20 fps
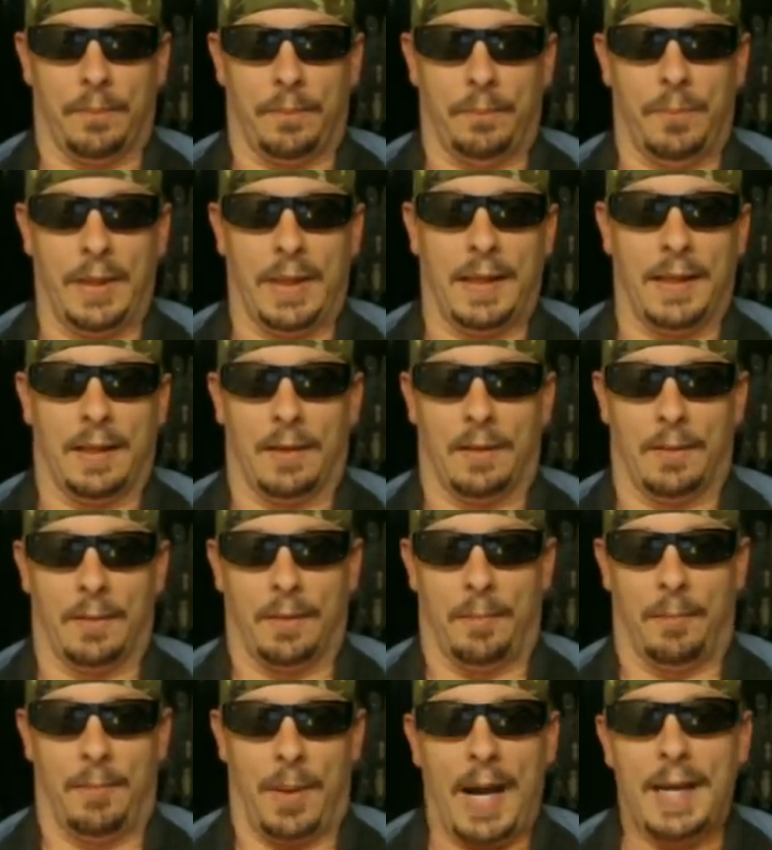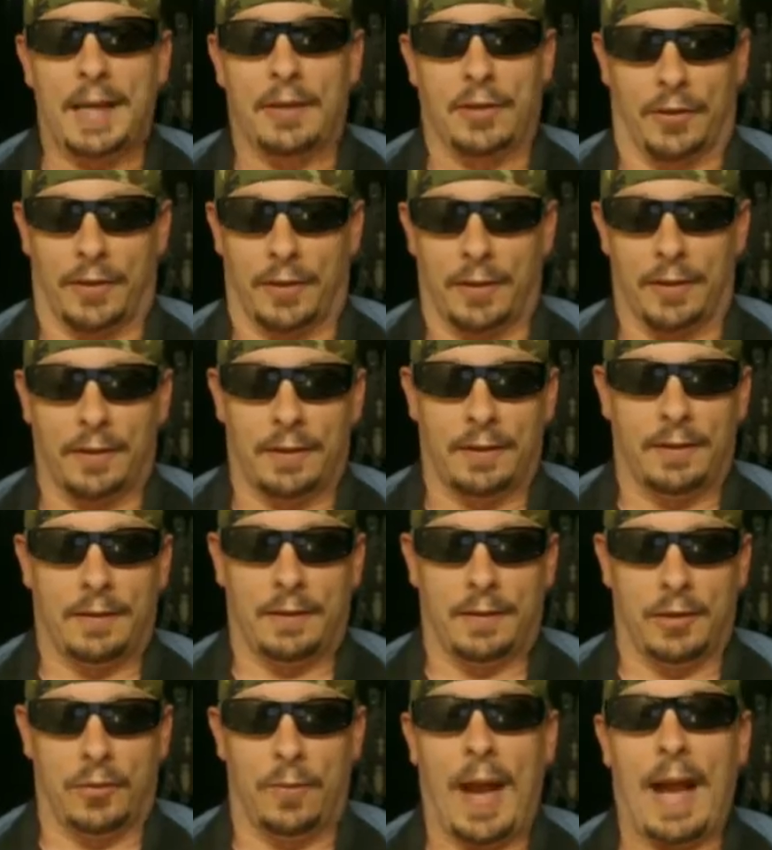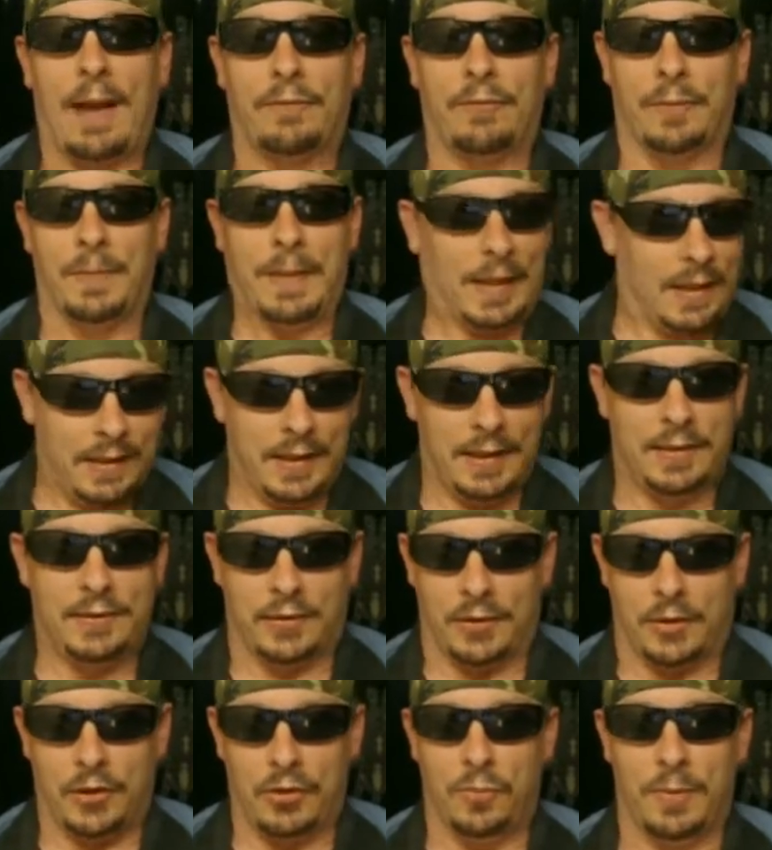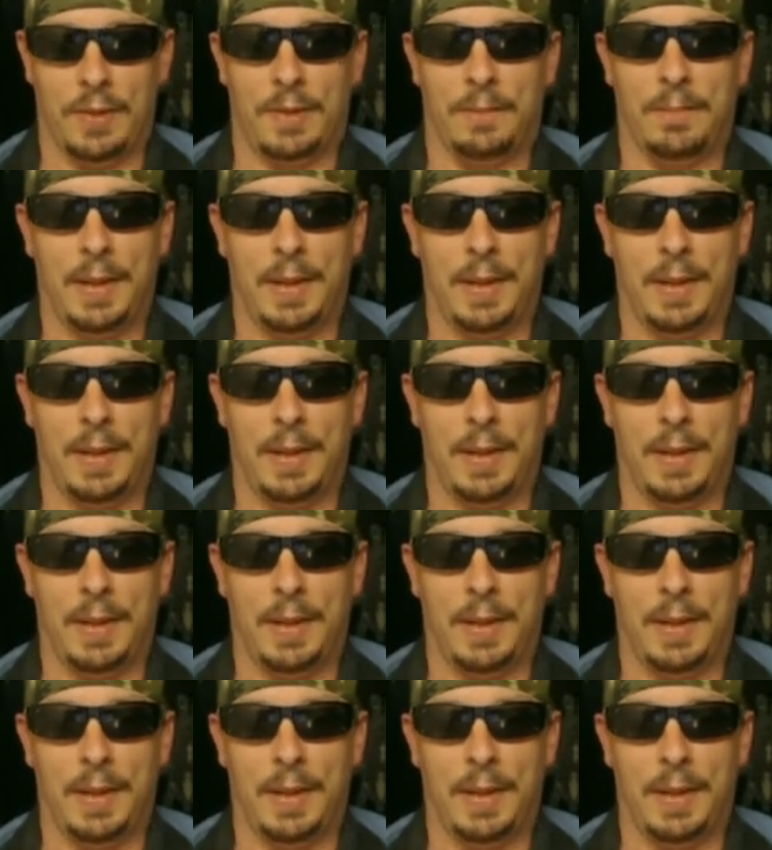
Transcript: being a, a biker, you have to be a decent human